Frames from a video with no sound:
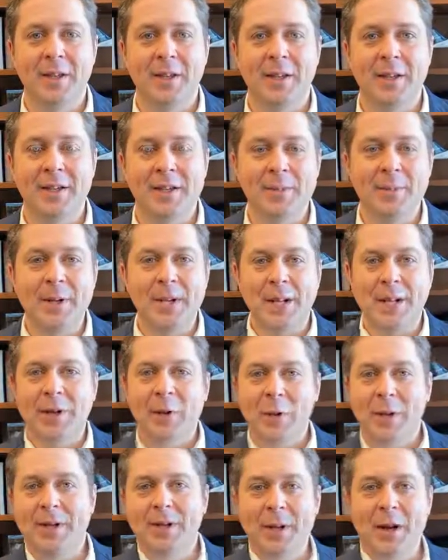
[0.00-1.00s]
Is the media
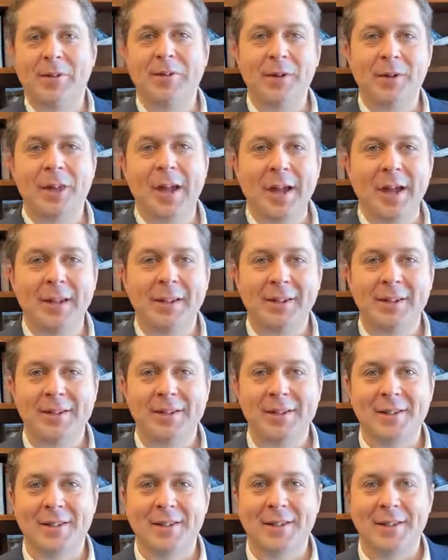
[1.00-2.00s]
going to cover that? Is
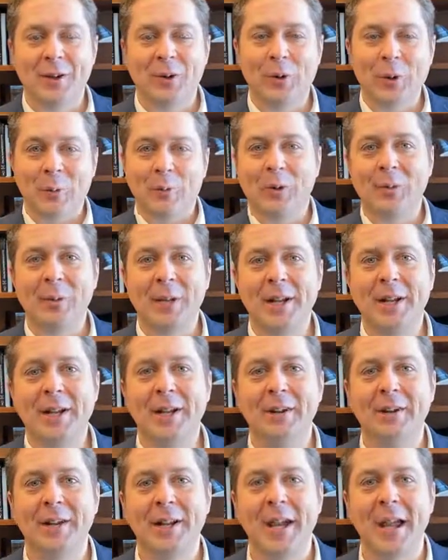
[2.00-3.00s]
the corporate media
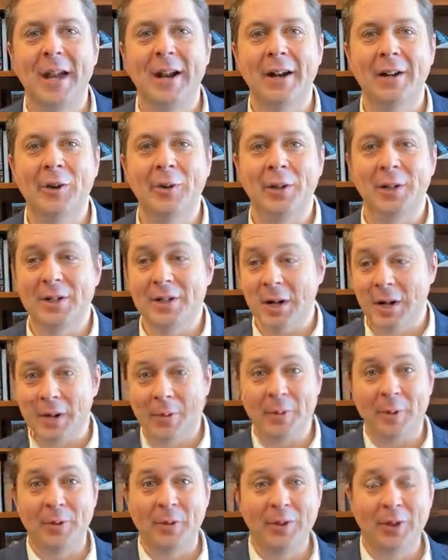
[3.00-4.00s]
here in Canada going to talk
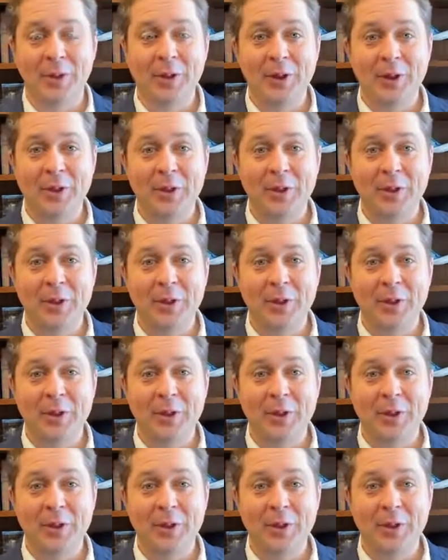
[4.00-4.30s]
about the,